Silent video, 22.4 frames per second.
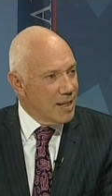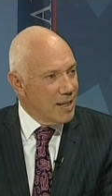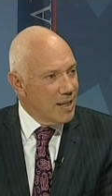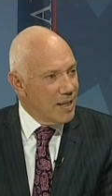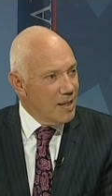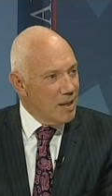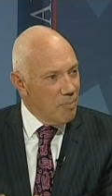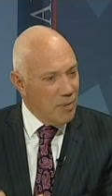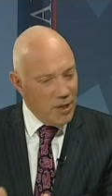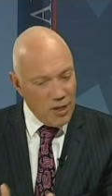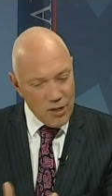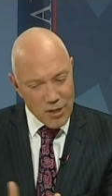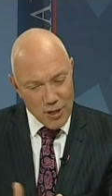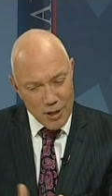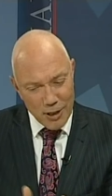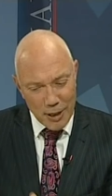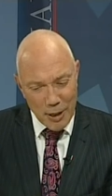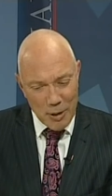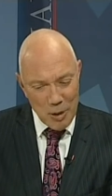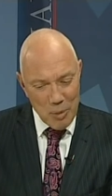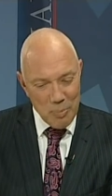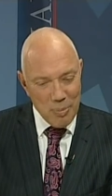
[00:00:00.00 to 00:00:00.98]
All right. But it's not
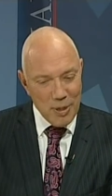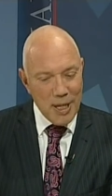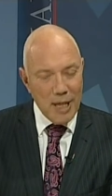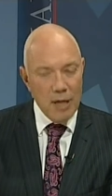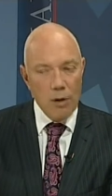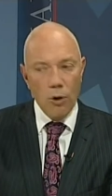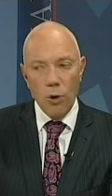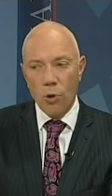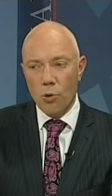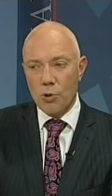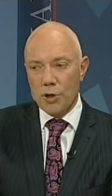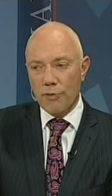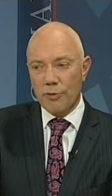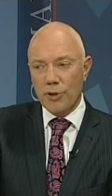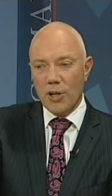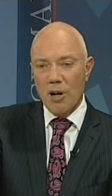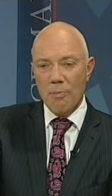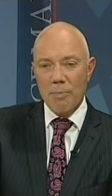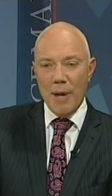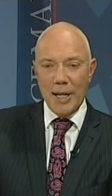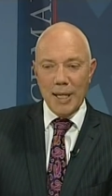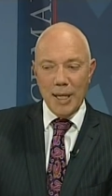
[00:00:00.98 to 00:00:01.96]
going to be, oh, you've
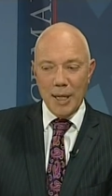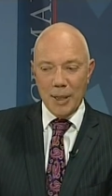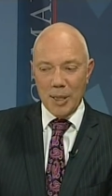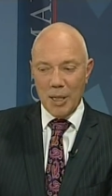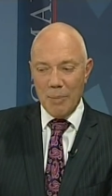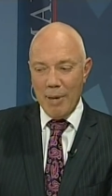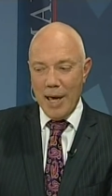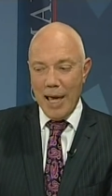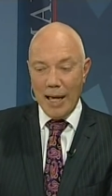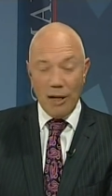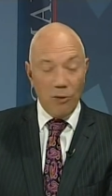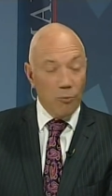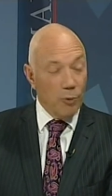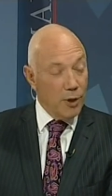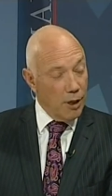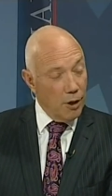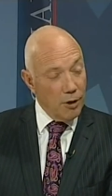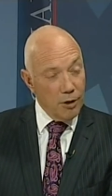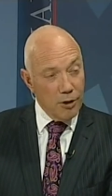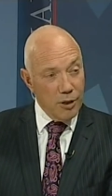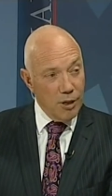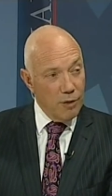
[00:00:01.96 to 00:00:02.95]
got money in the bank, we
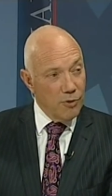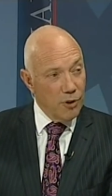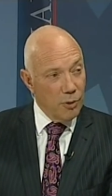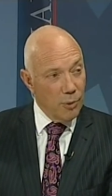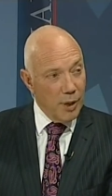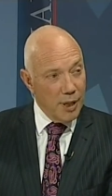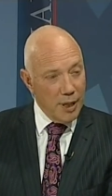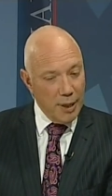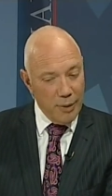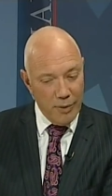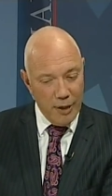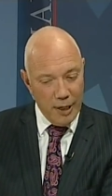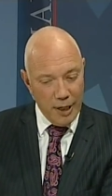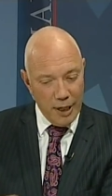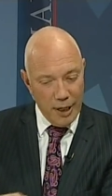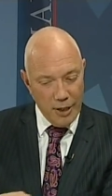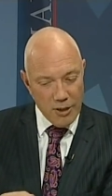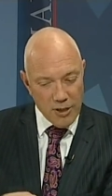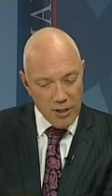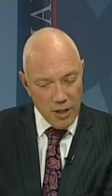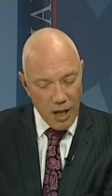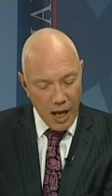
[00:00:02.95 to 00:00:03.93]
don't give you anything.
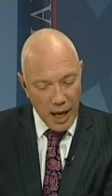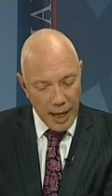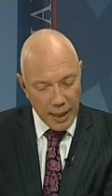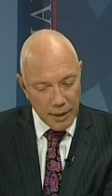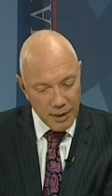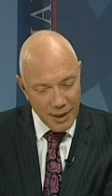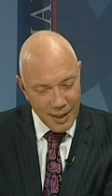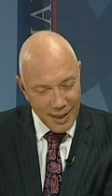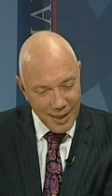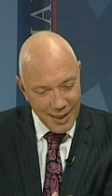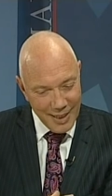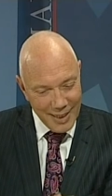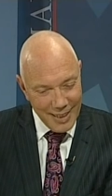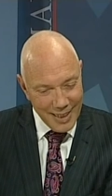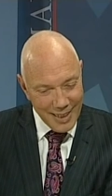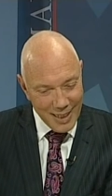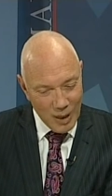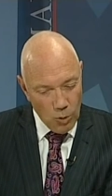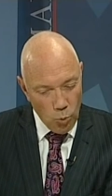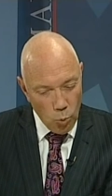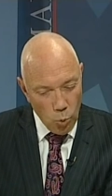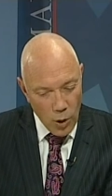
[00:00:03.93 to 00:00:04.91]
it's like, you
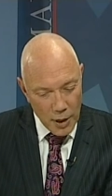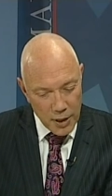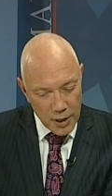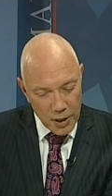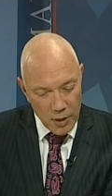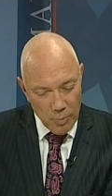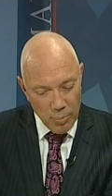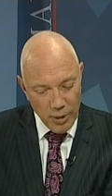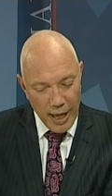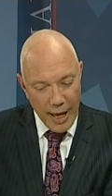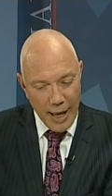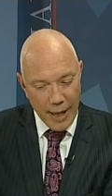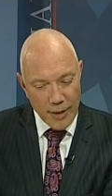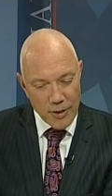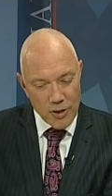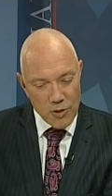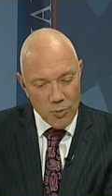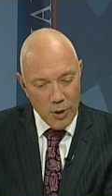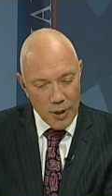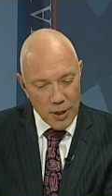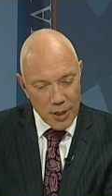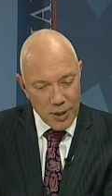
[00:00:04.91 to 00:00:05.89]
know, what are your
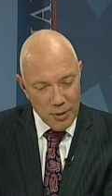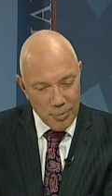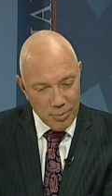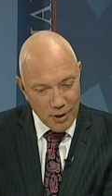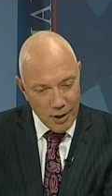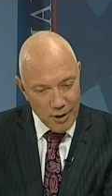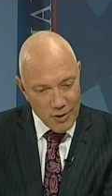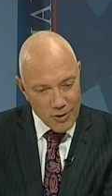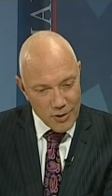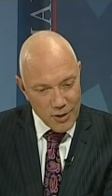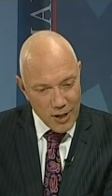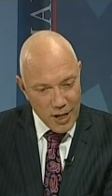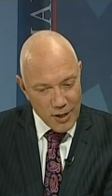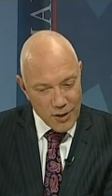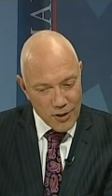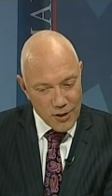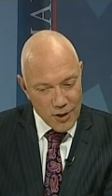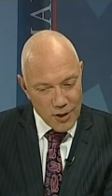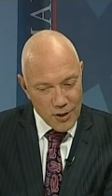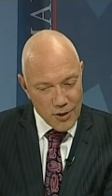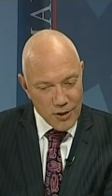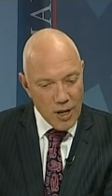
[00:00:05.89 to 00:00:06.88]
plans? What are your
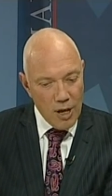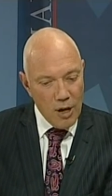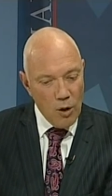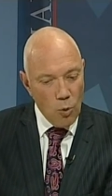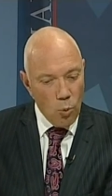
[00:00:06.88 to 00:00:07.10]
processes?